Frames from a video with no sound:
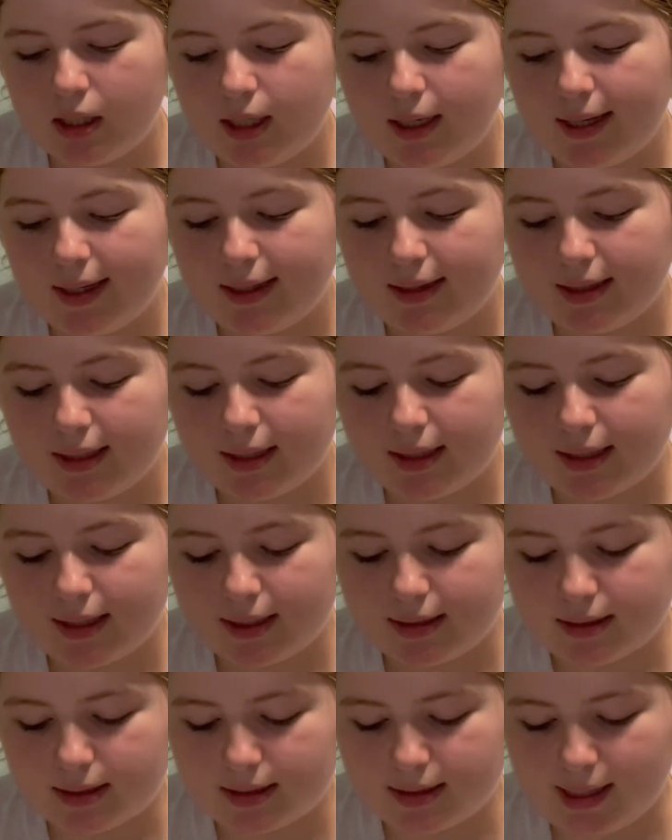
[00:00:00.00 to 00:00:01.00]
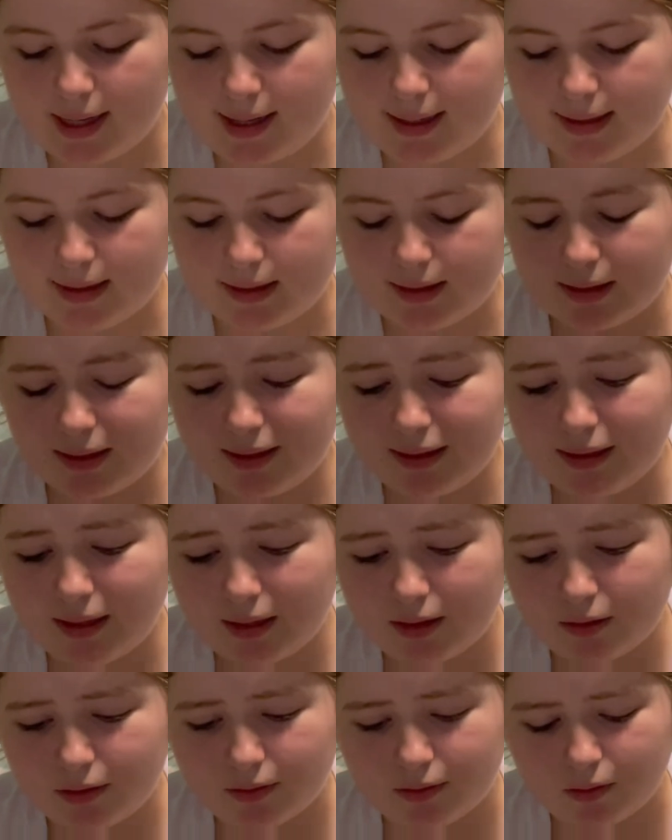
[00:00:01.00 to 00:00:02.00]
I think as a sad ending, I
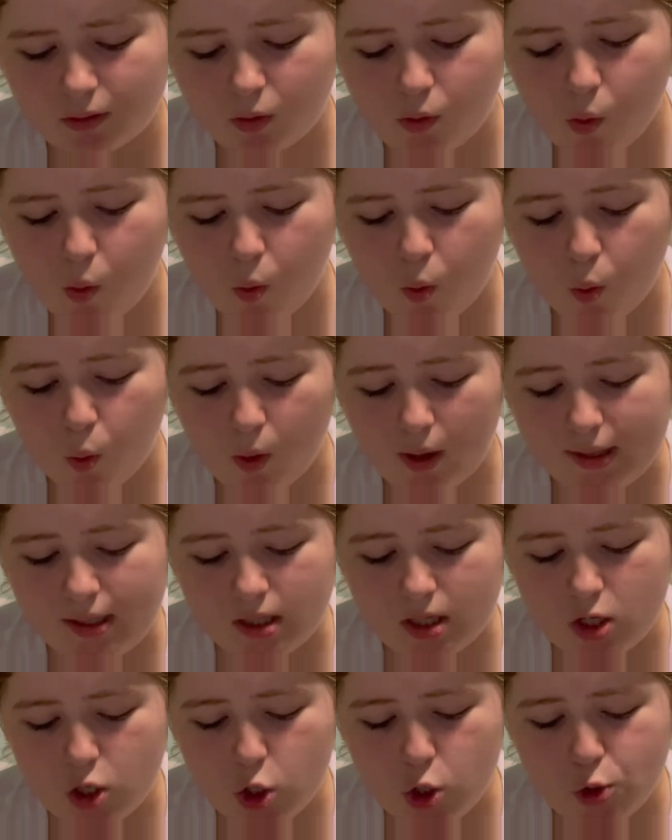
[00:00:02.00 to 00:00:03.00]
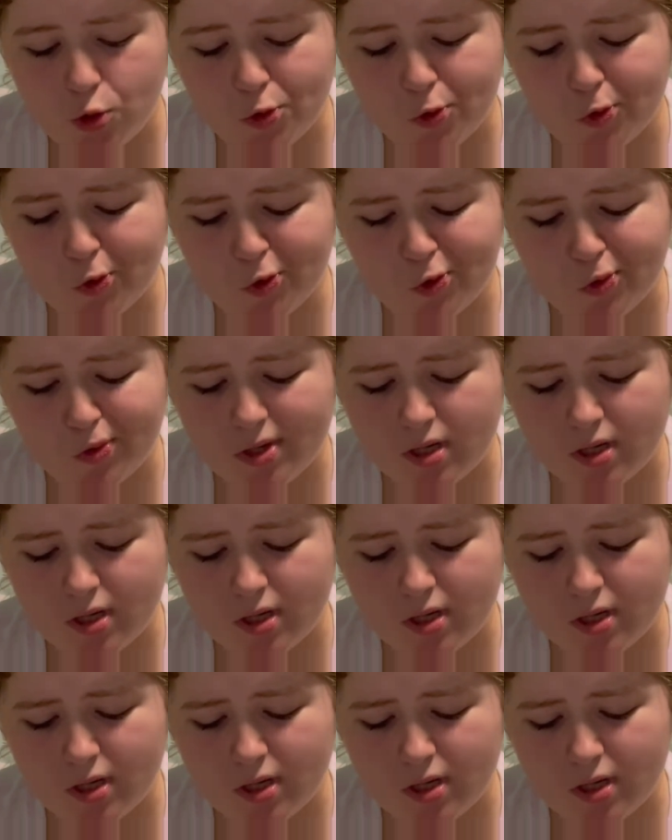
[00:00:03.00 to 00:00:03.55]
don't quite know.